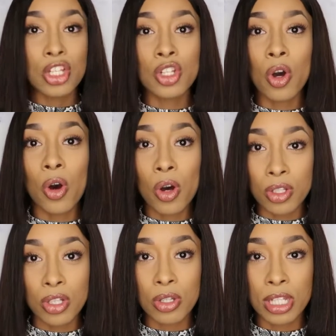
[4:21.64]
So
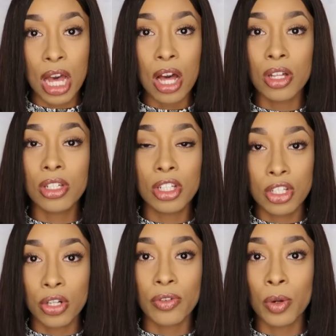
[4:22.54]
also tell the
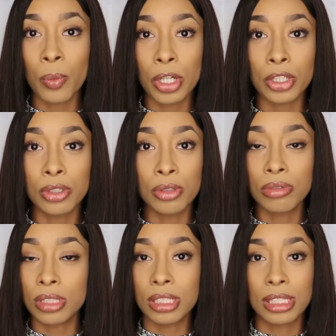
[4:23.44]
server
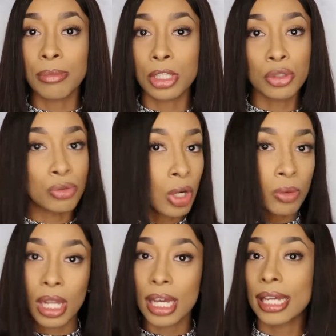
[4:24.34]
something you
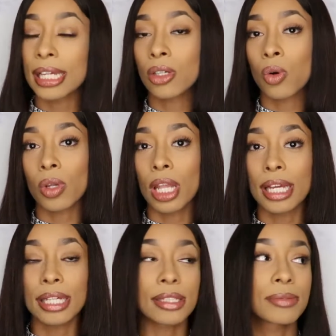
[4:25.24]
don't like, or
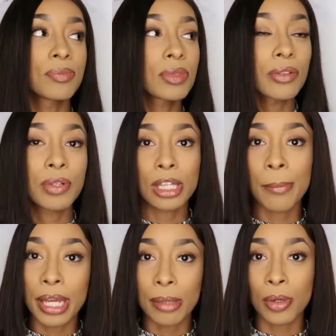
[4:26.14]
like if you get the
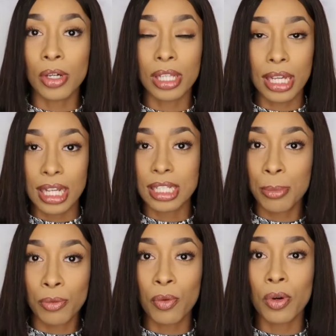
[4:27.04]
bacon burger, like I said
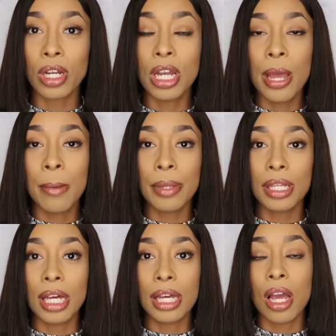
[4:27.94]
before, be
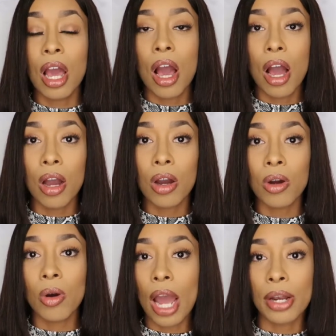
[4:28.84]
like,
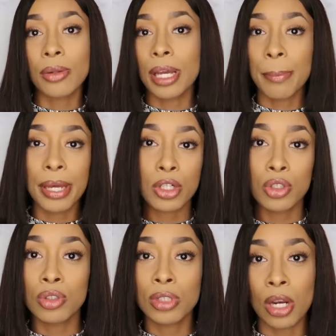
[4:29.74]
oh, I don't like
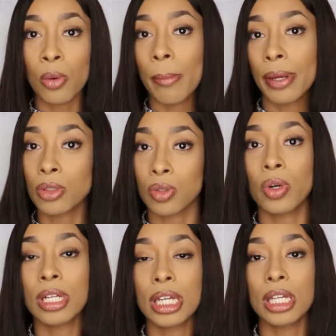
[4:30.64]
pickles, I don't want pickles
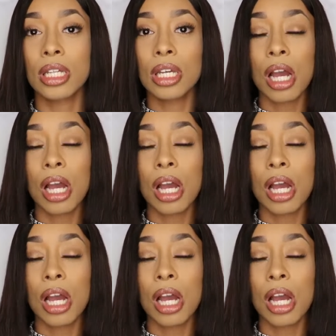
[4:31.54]
on it.